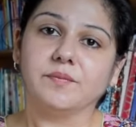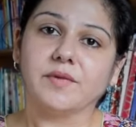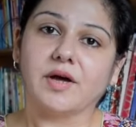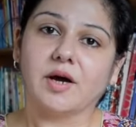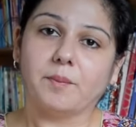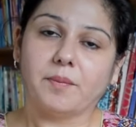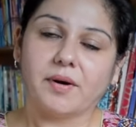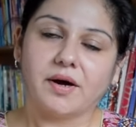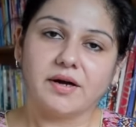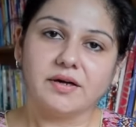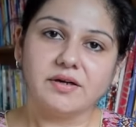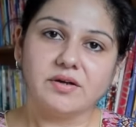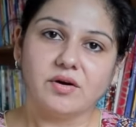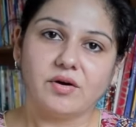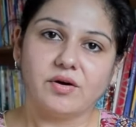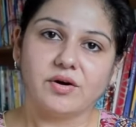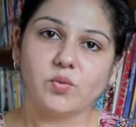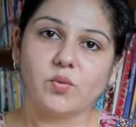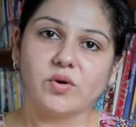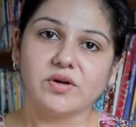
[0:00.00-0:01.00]
apart,
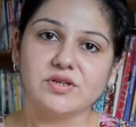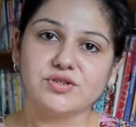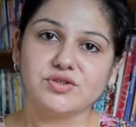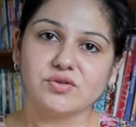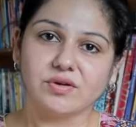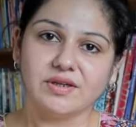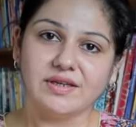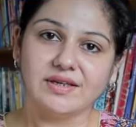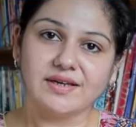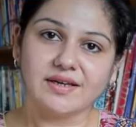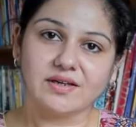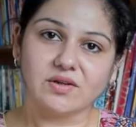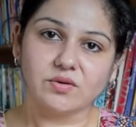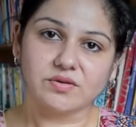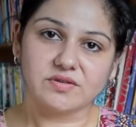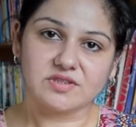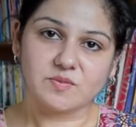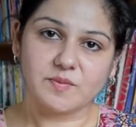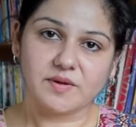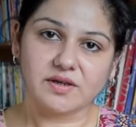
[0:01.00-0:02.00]
or what is unique at
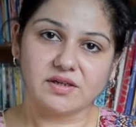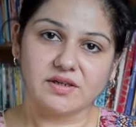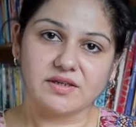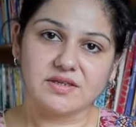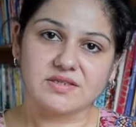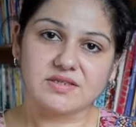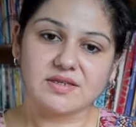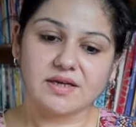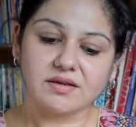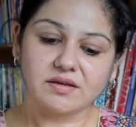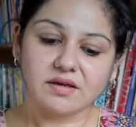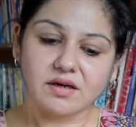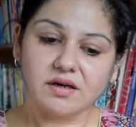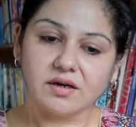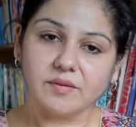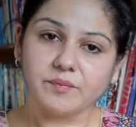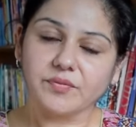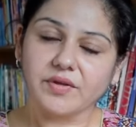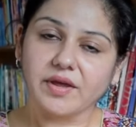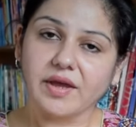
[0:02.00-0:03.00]
Lotus Petal, is that
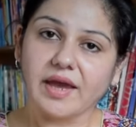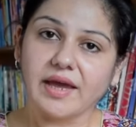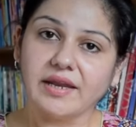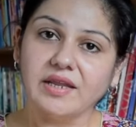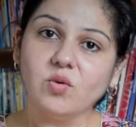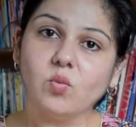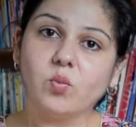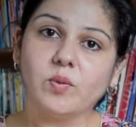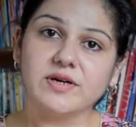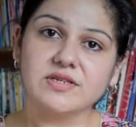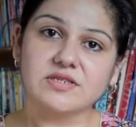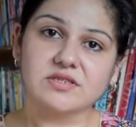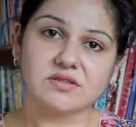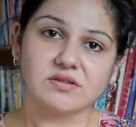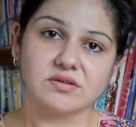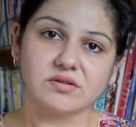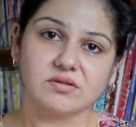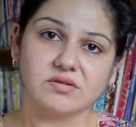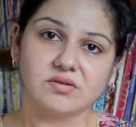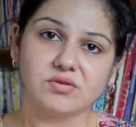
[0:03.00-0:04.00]
any
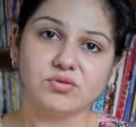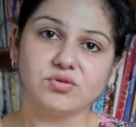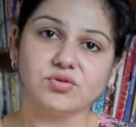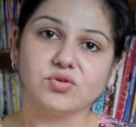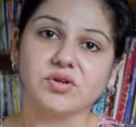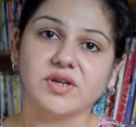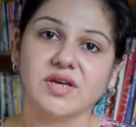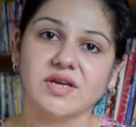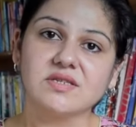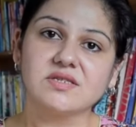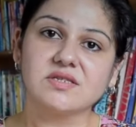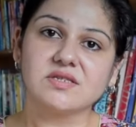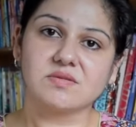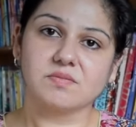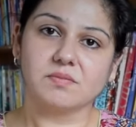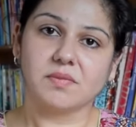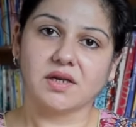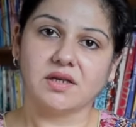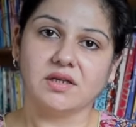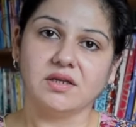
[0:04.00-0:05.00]
person who
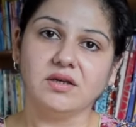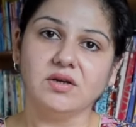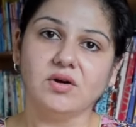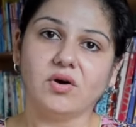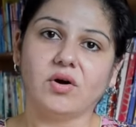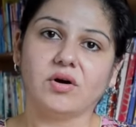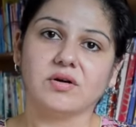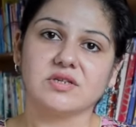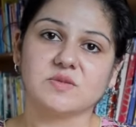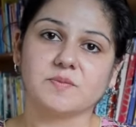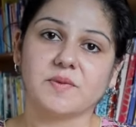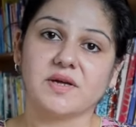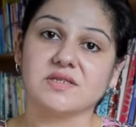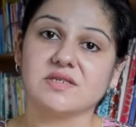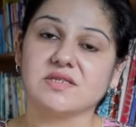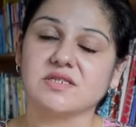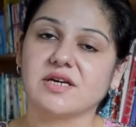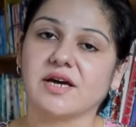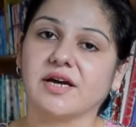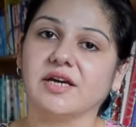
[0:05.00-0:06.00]
donates money or
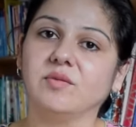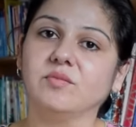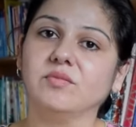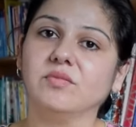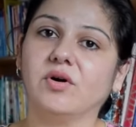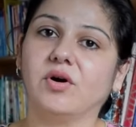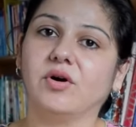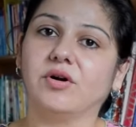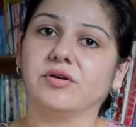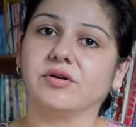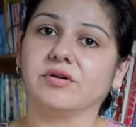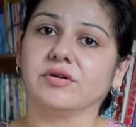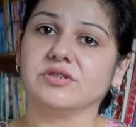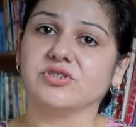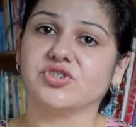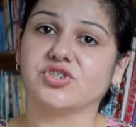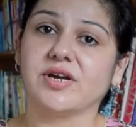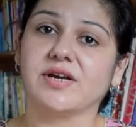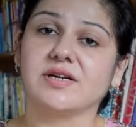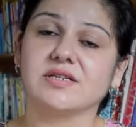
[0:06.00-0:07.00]
spends time or
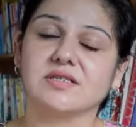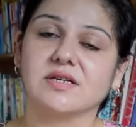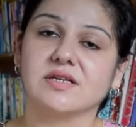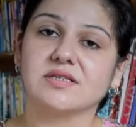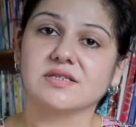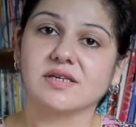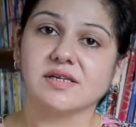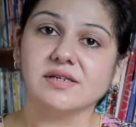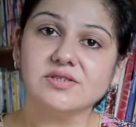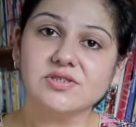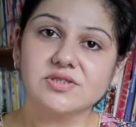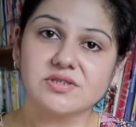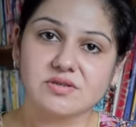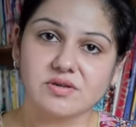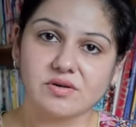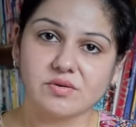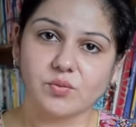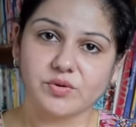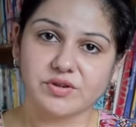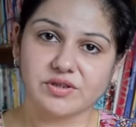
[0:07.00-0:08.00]
shares their skills
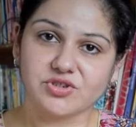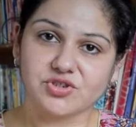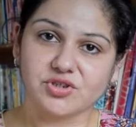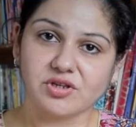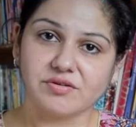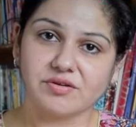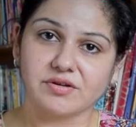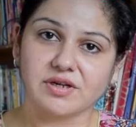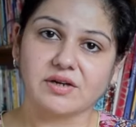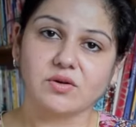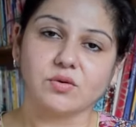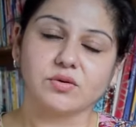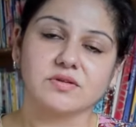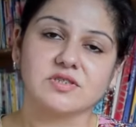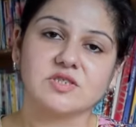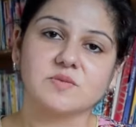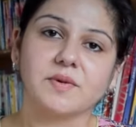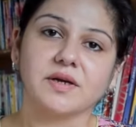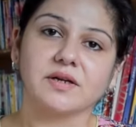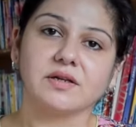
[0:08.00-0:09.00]
with the children at
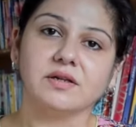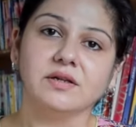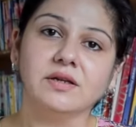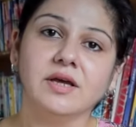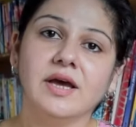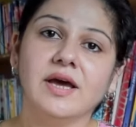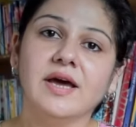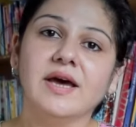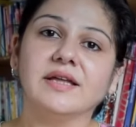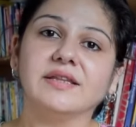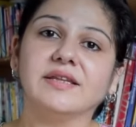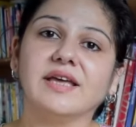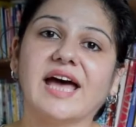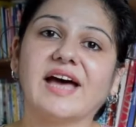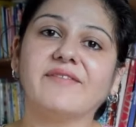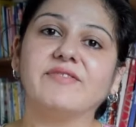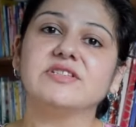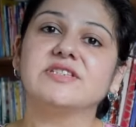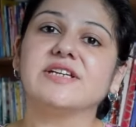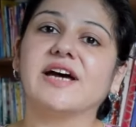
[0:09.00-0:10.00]
Lotus Petal, they
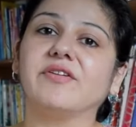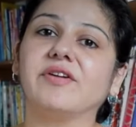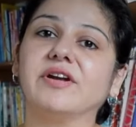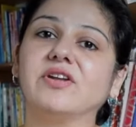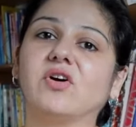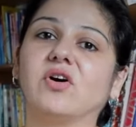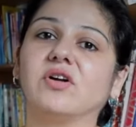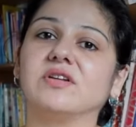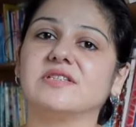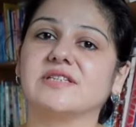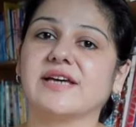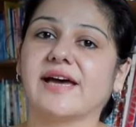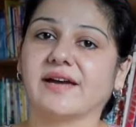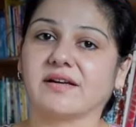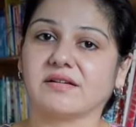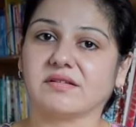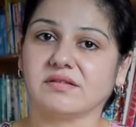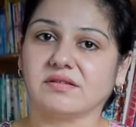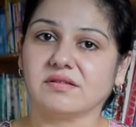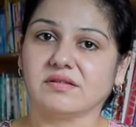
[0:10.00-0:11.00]
have a direct
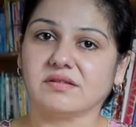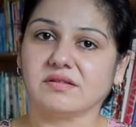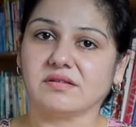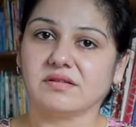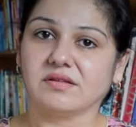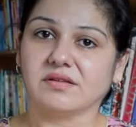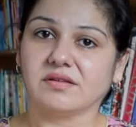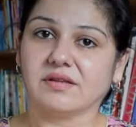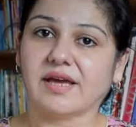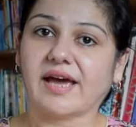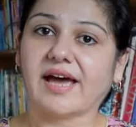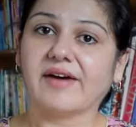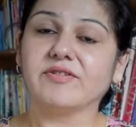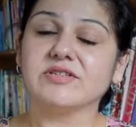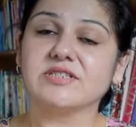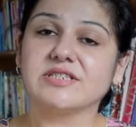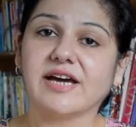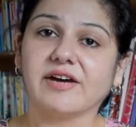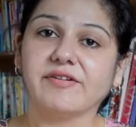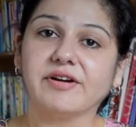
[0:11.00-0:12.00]
contact. They have
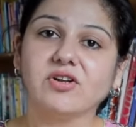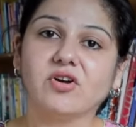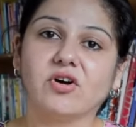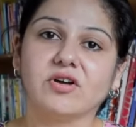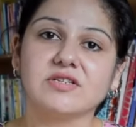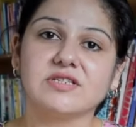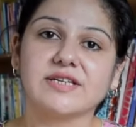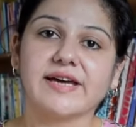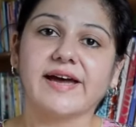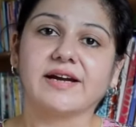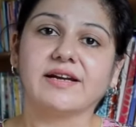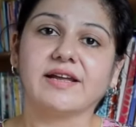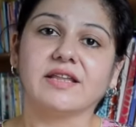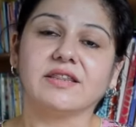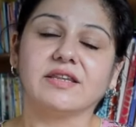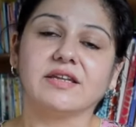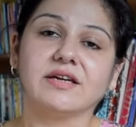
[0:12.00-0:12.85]
a direct contact, and